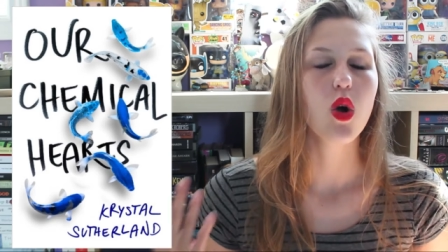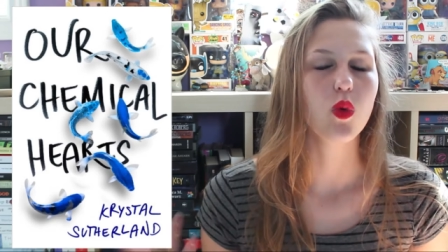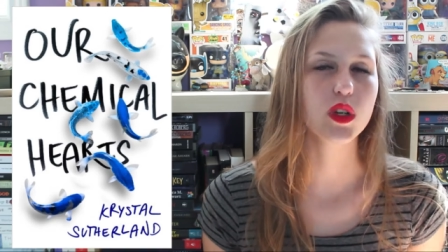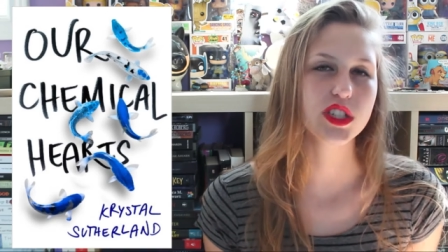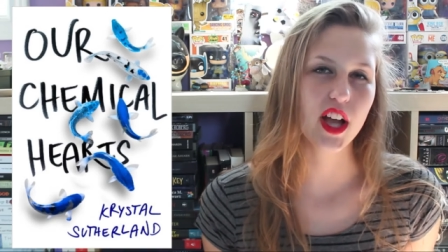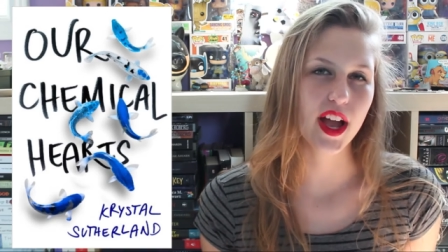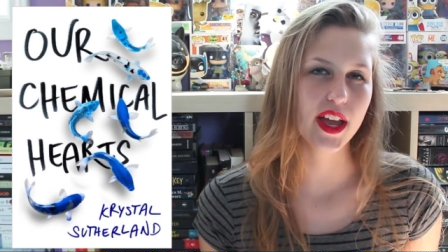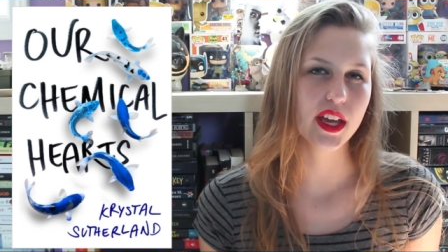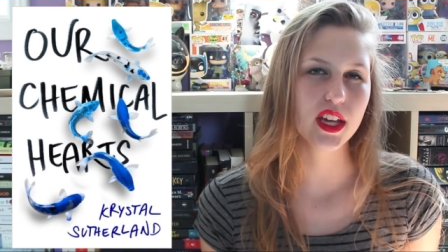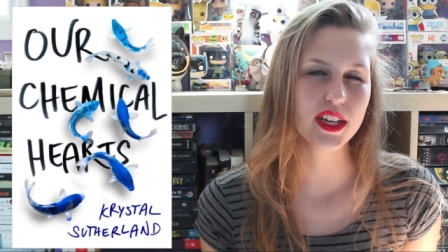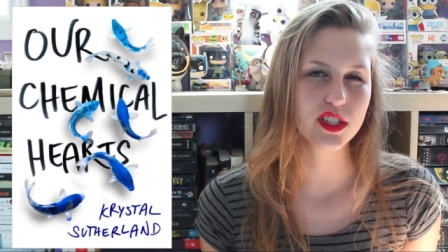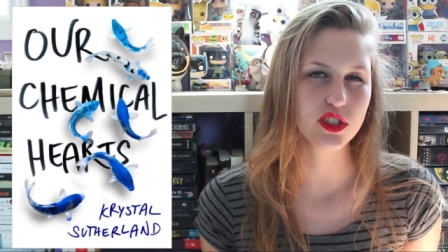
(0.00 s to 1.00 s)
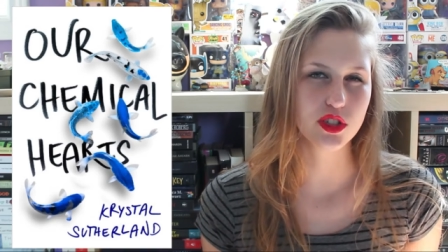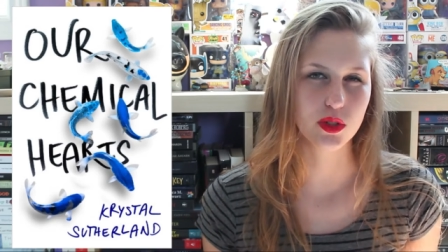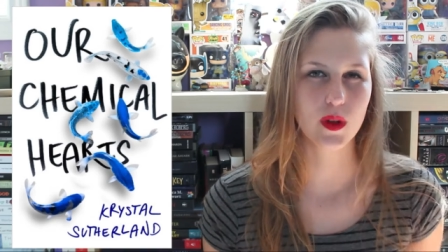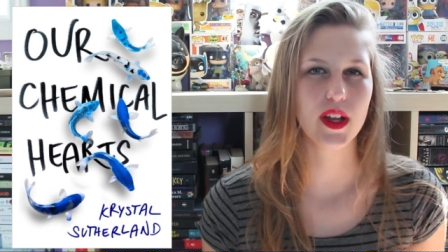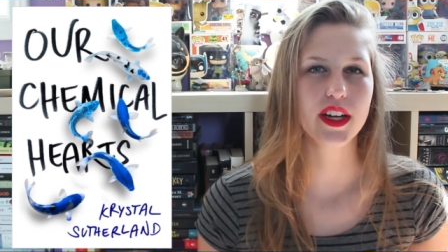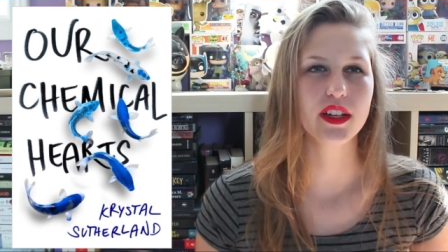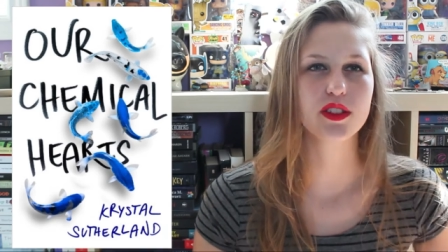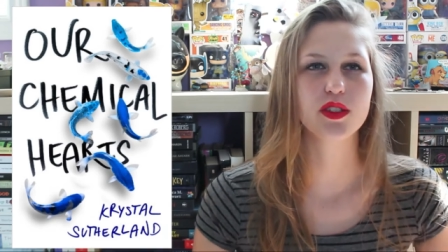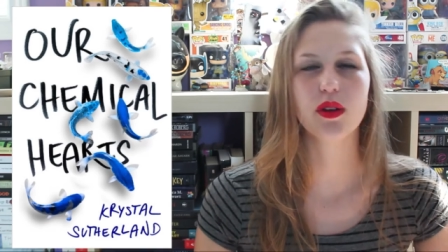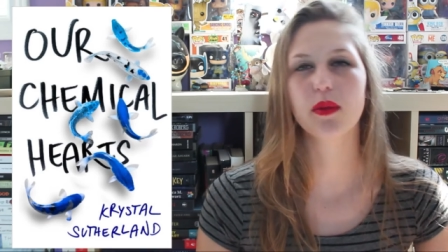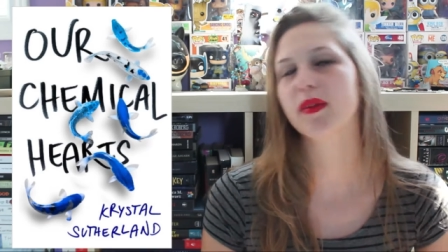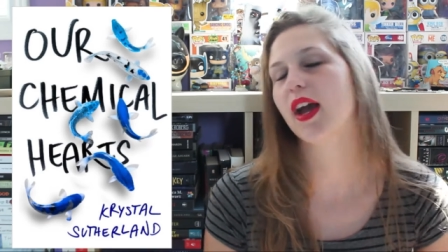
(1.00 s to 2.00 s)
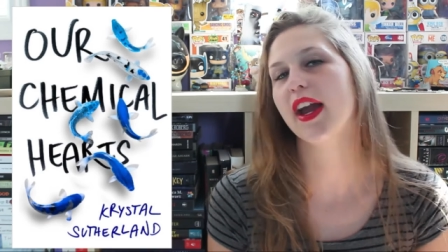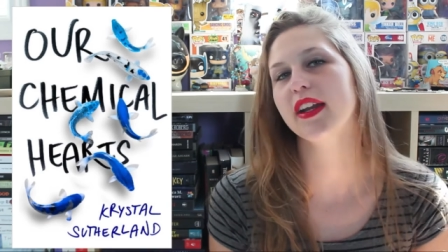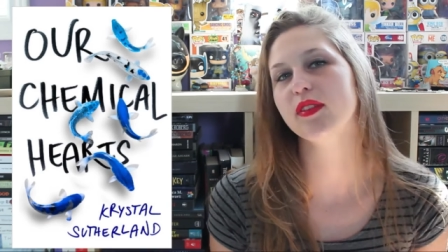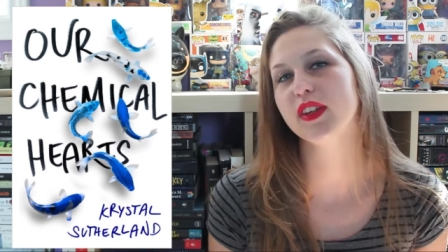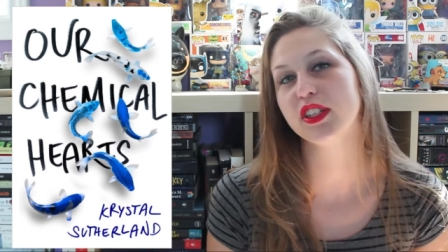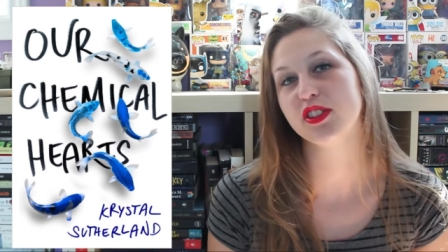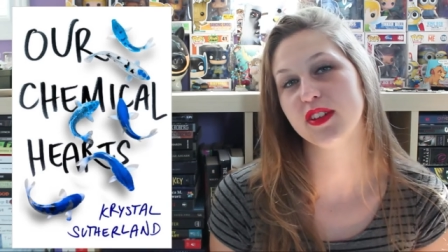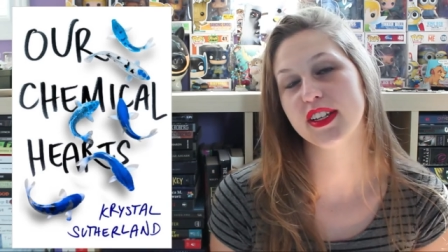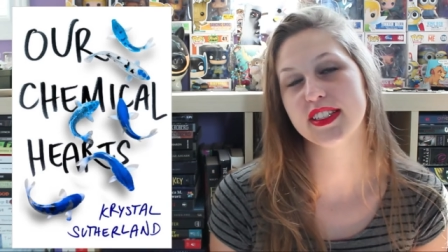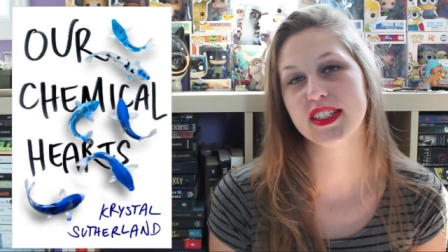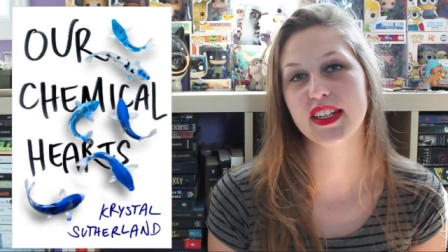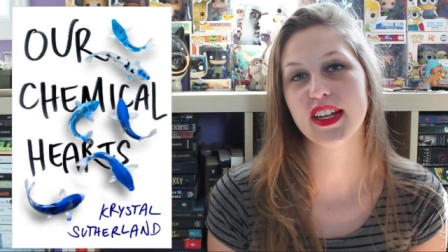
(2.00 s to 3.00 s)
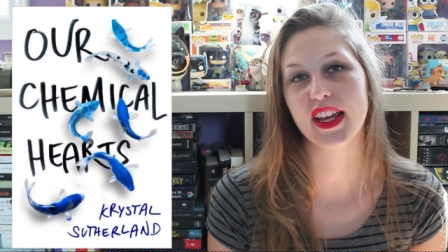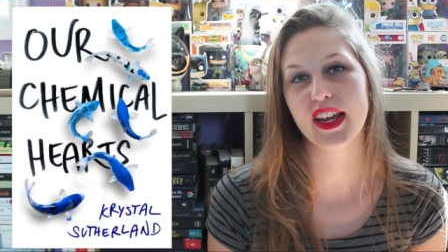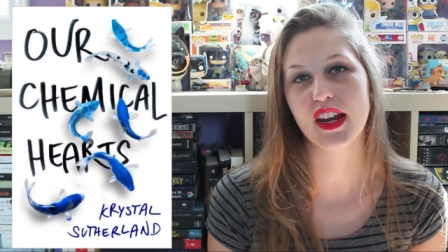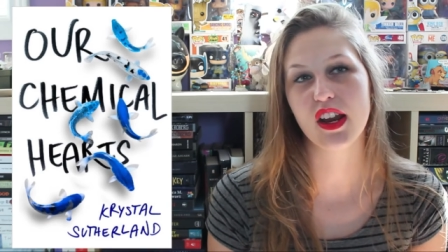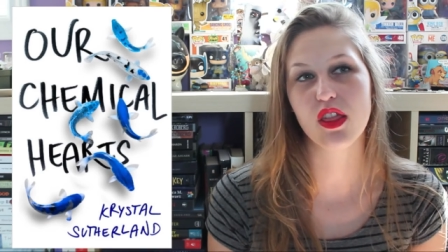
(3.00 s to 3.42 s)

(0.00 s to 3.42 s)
which I enjoyed, so I'm kind of interested in